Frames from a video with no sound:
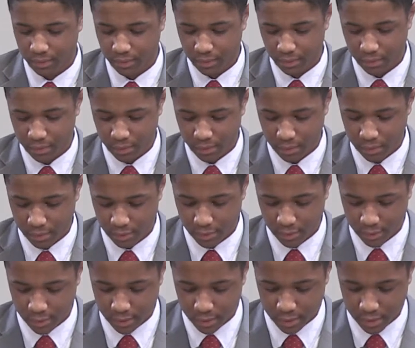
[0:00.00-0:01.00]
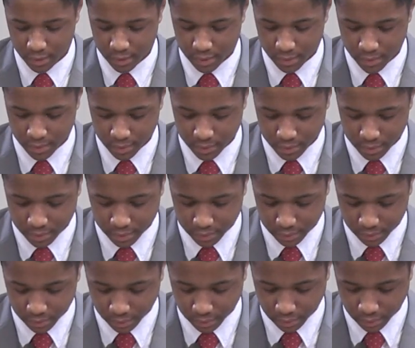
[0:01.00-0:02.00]

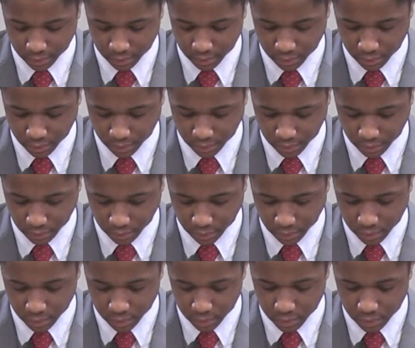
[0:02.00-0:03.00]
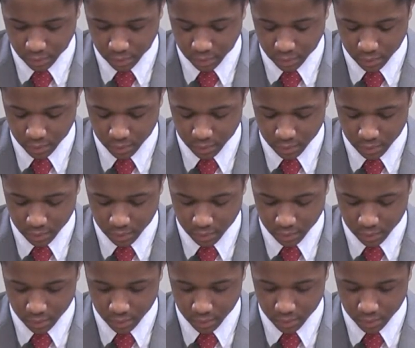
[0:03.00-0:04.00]

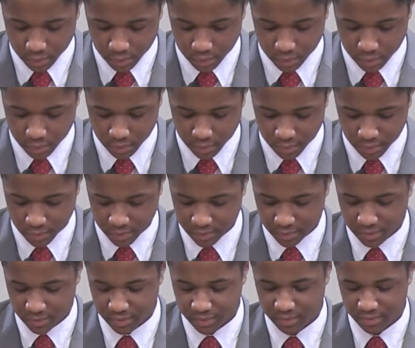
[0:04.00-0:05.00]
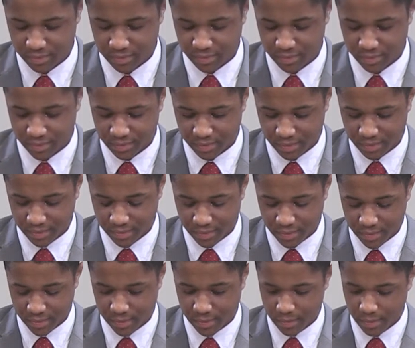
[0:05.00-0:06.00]

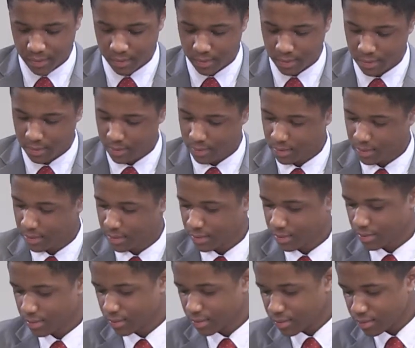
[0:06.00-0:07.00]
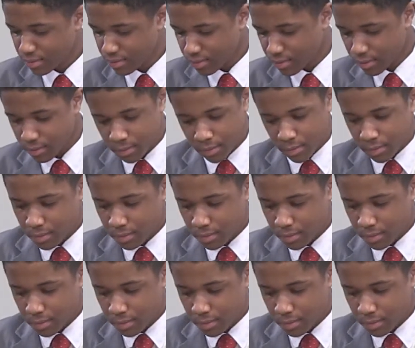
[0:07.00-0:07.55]
Nothing is said.